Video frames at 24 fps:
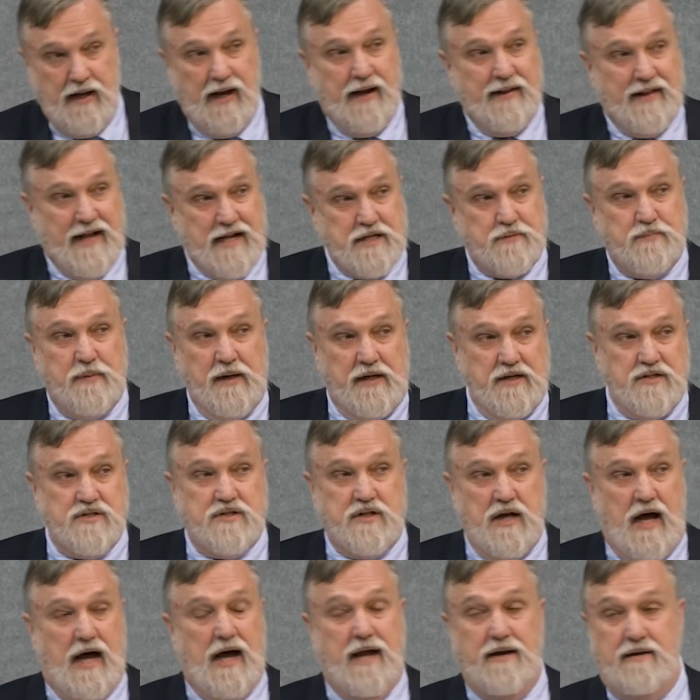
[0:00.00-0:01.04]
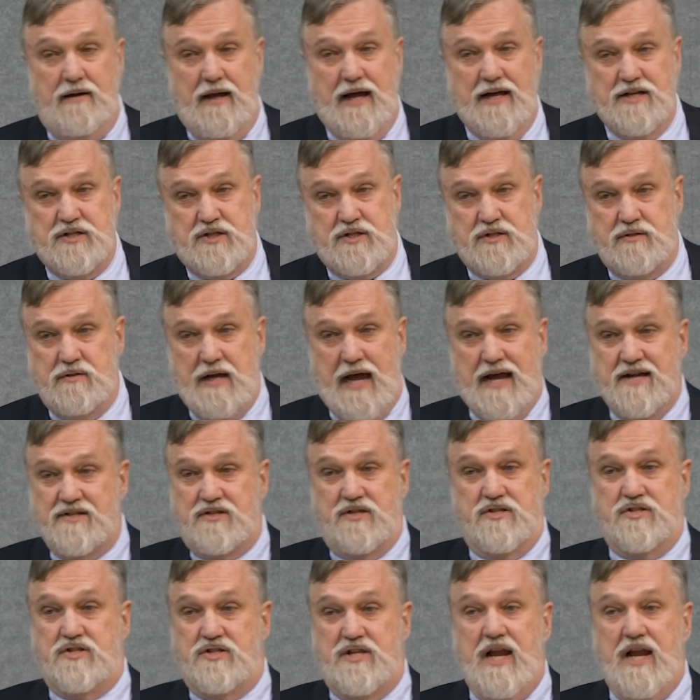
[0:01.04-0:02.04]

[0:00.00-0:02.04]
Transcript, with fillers: and that's because God has, has us